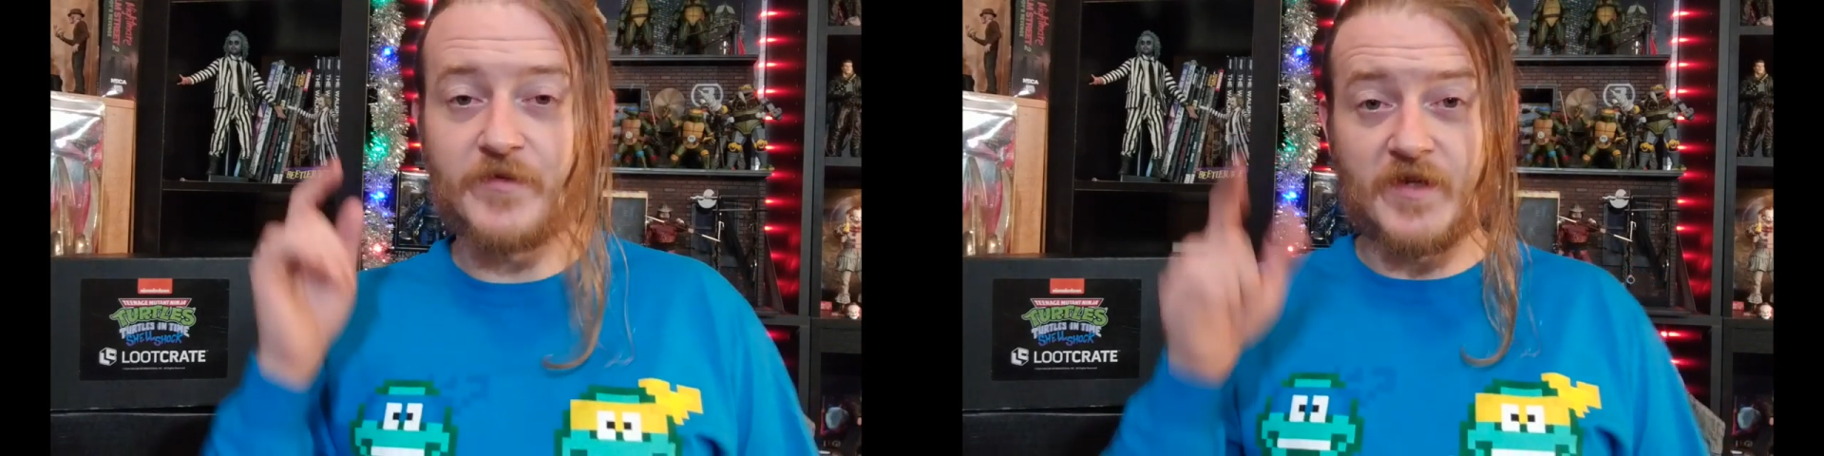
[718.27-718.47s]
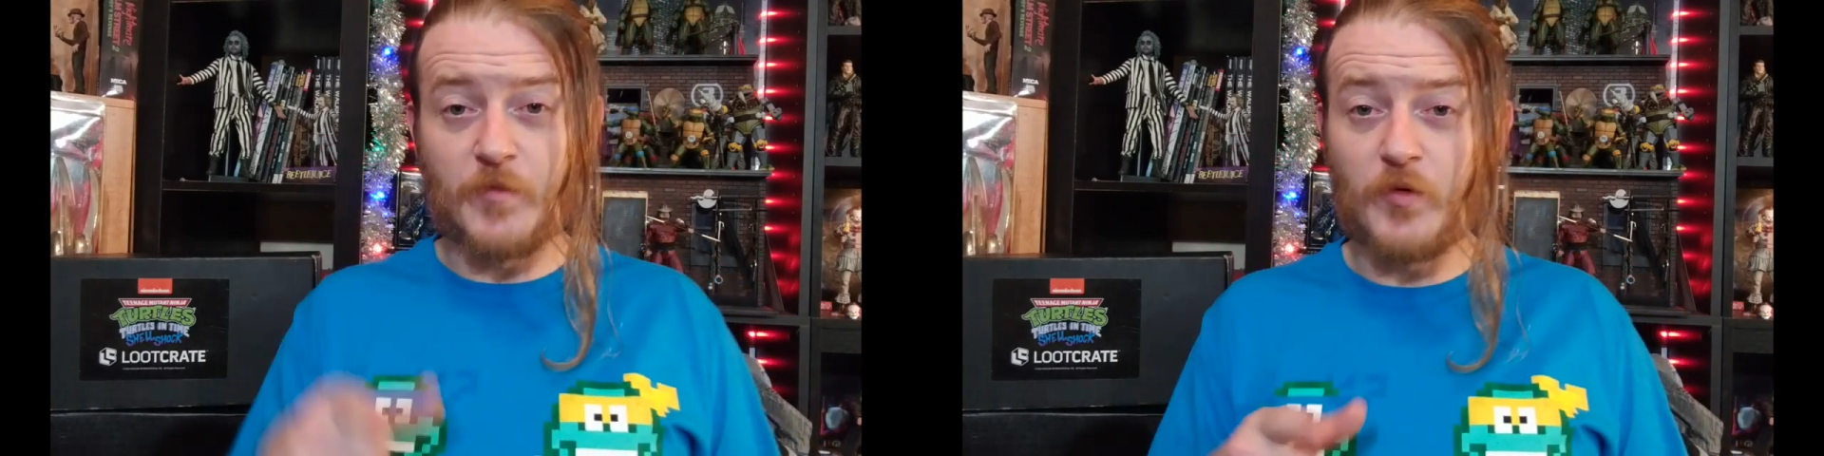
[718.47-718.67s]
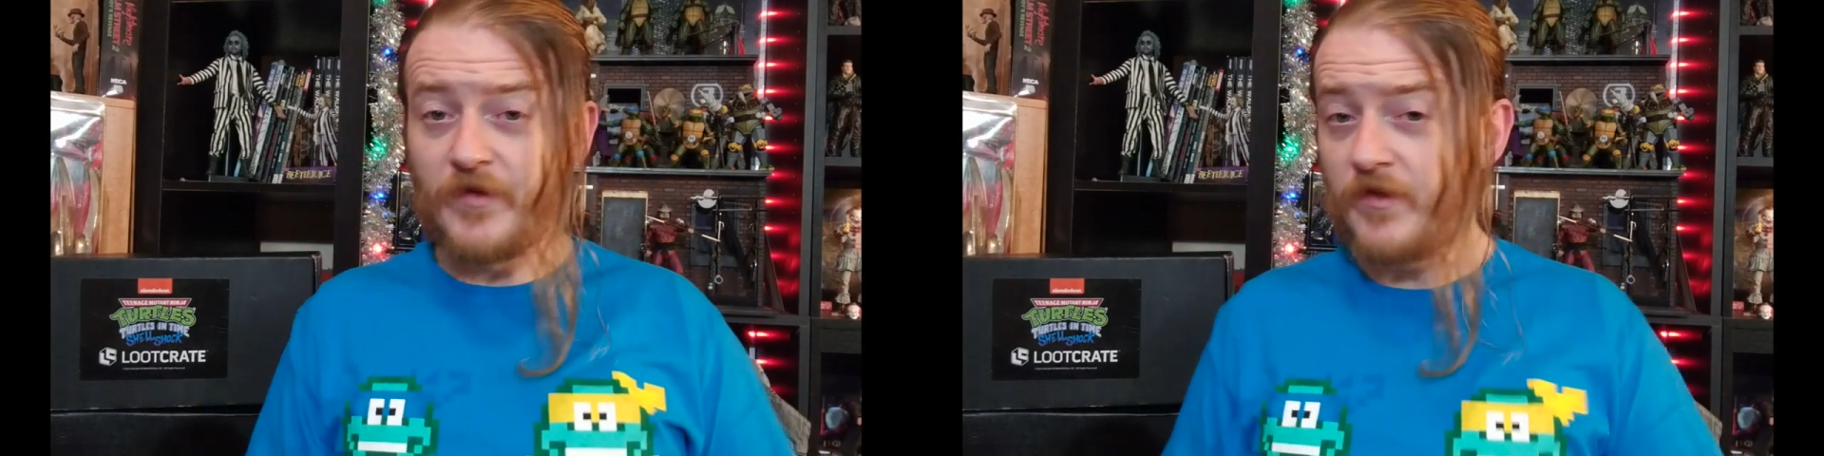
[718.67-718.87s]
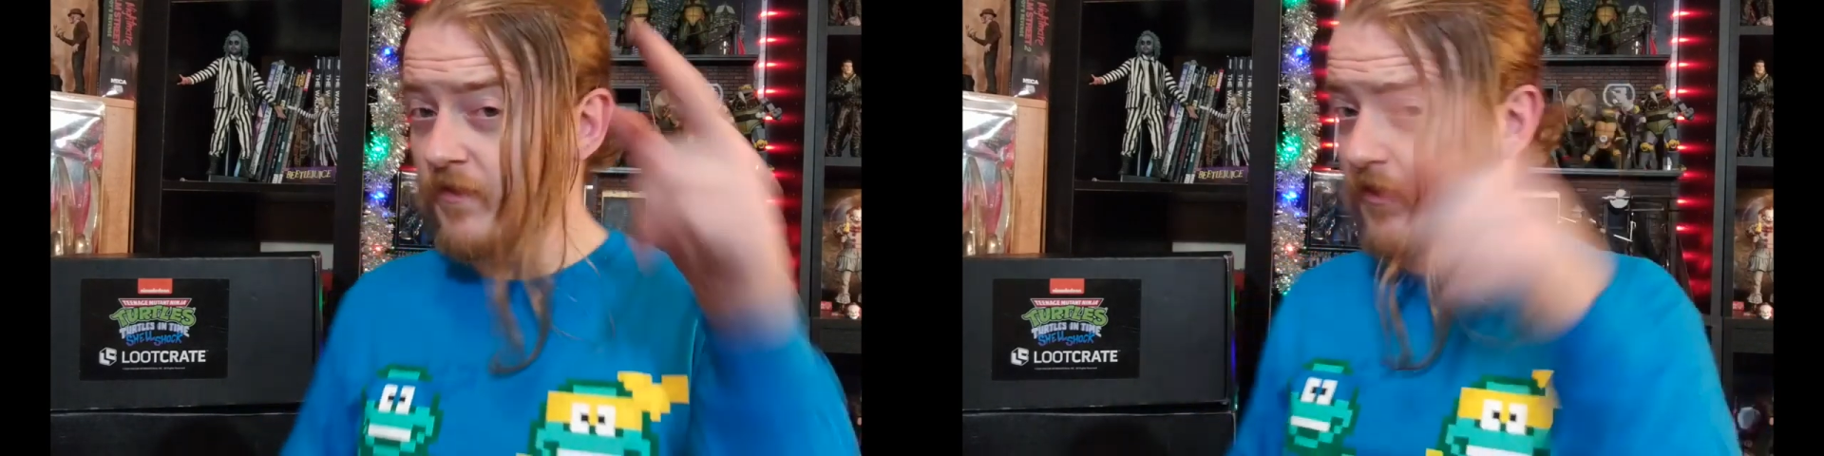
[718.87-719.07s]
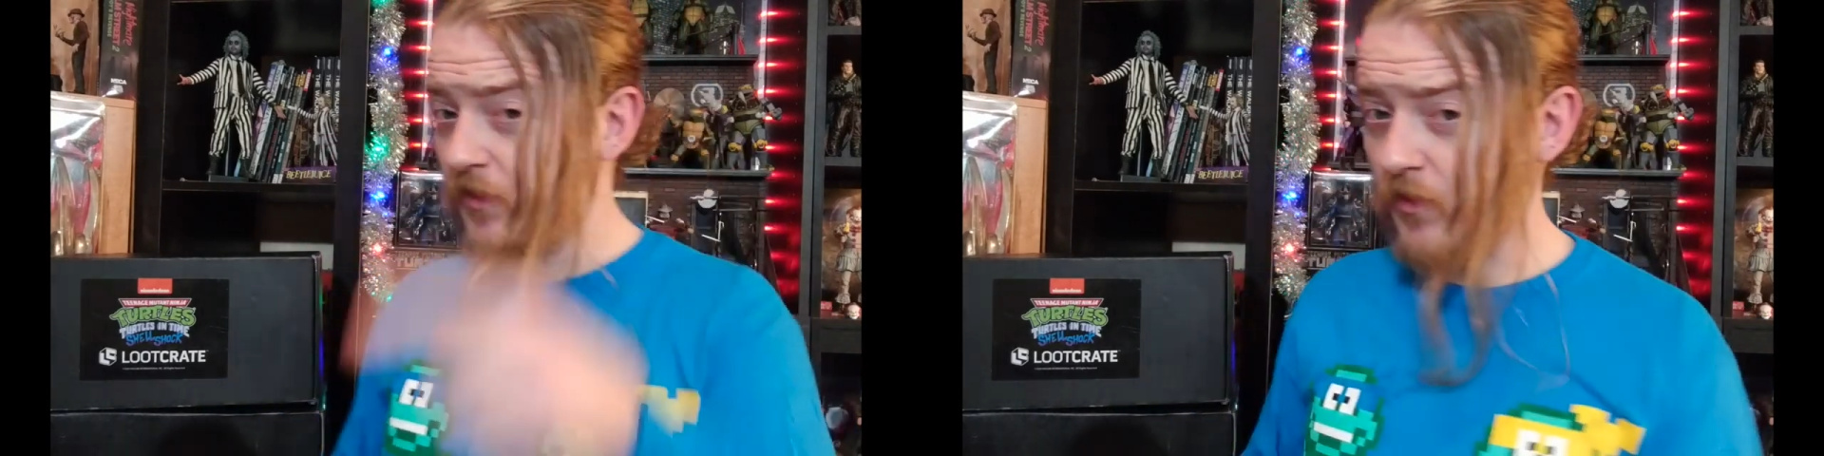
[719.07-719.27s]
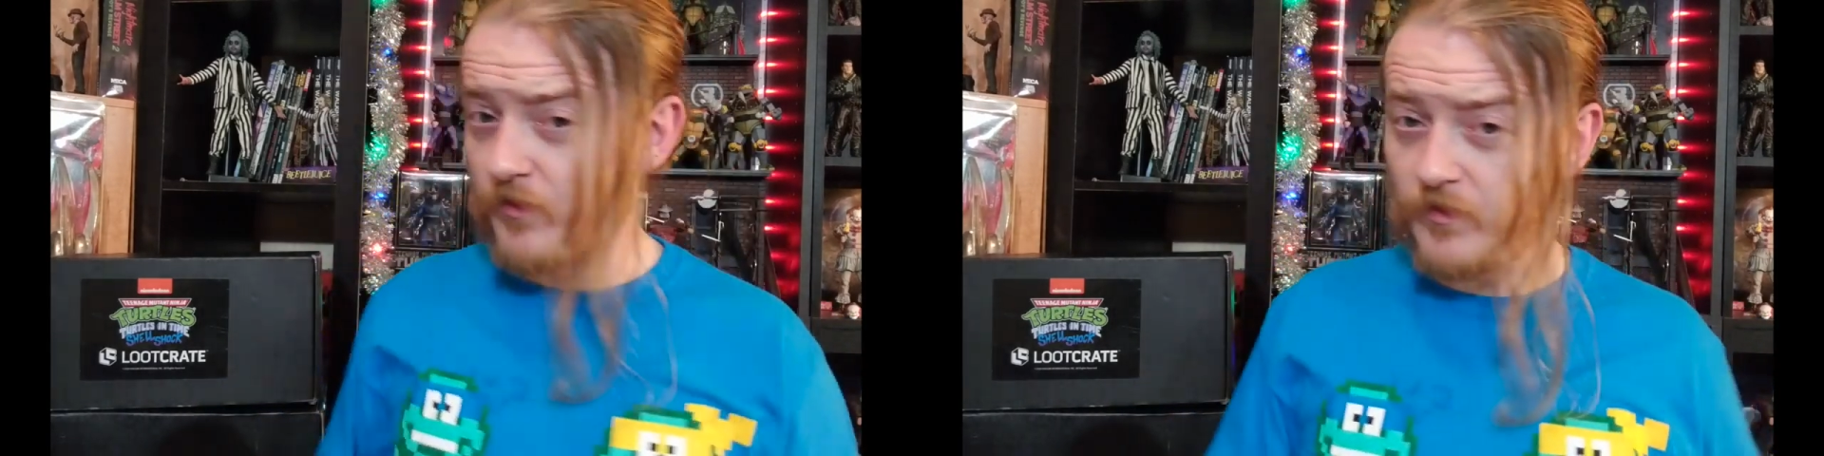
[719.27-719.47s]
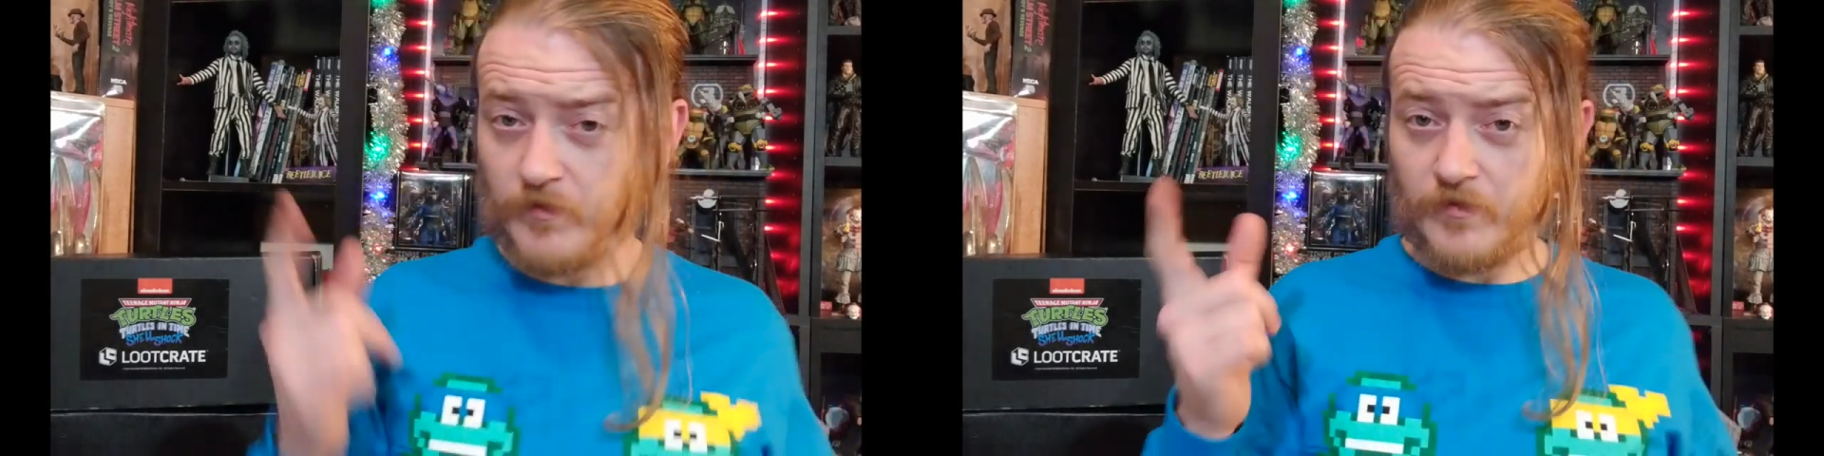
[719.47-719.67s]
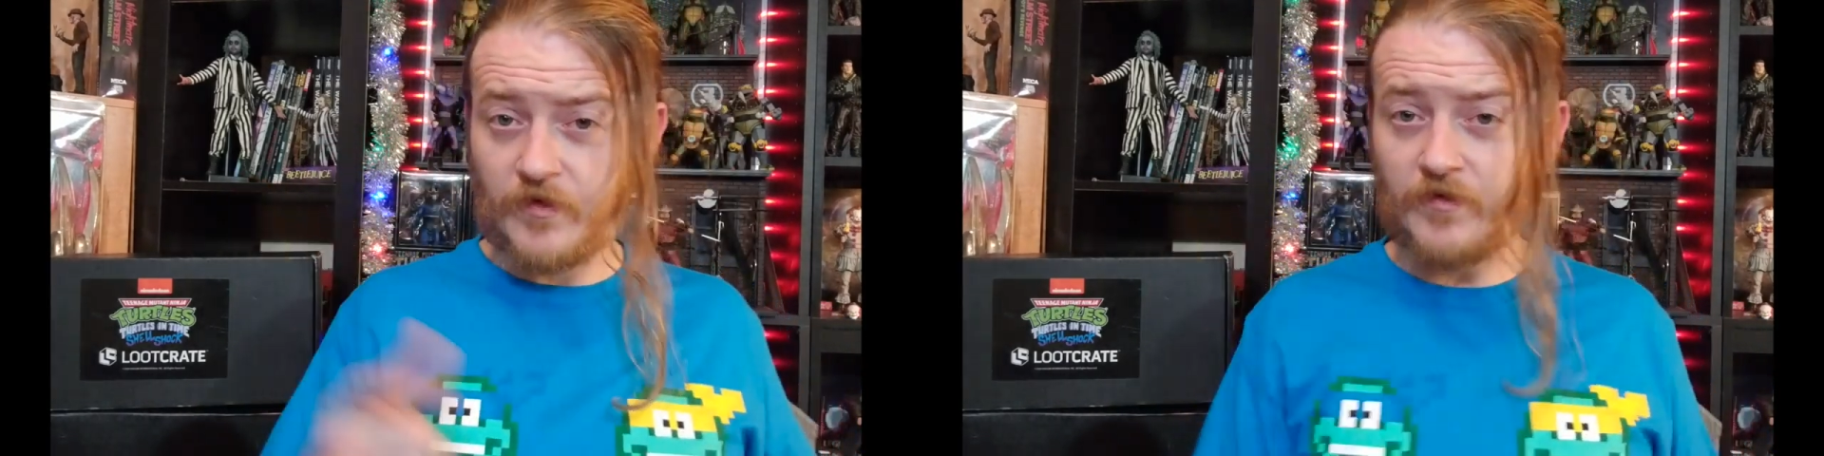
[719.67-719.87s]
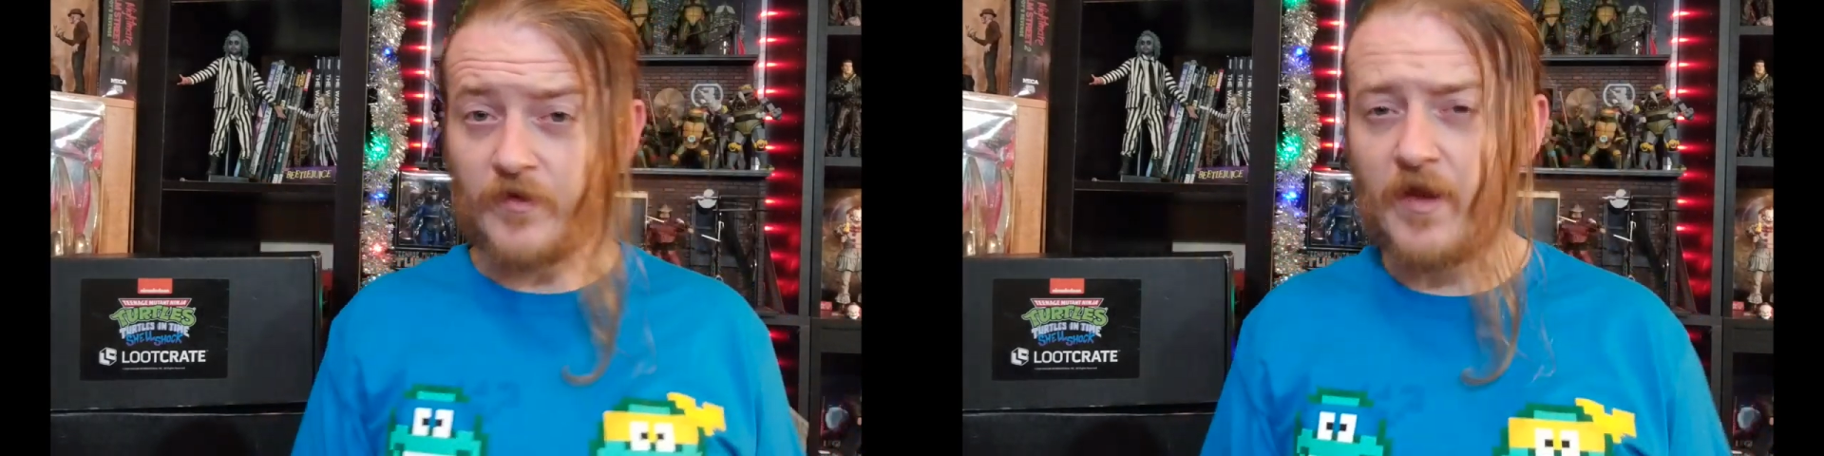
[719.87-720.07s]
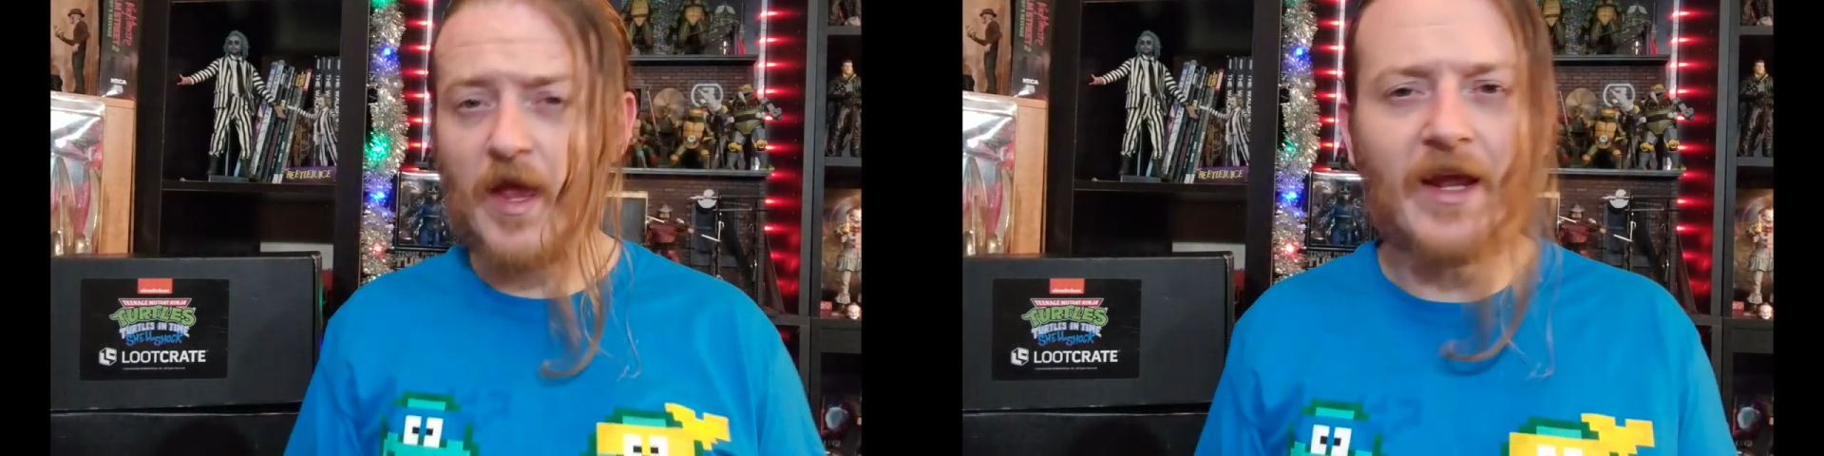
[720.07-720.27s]
I was into movies, cartoons, things
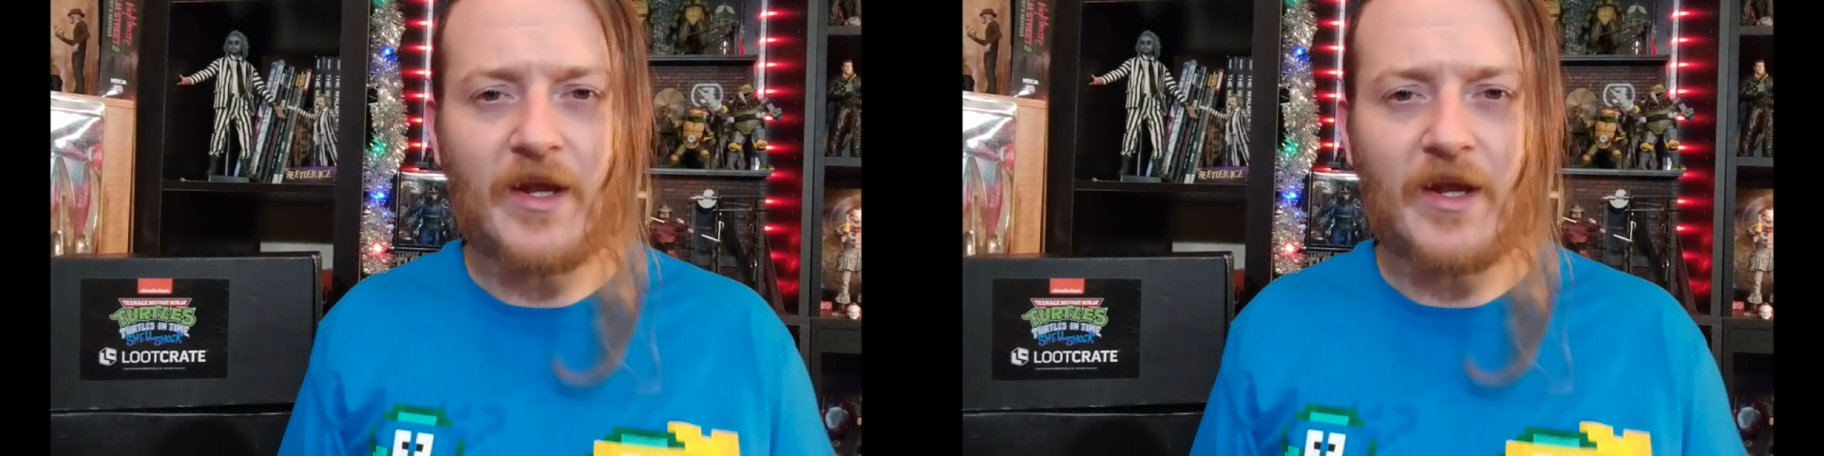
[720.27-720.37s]
like that.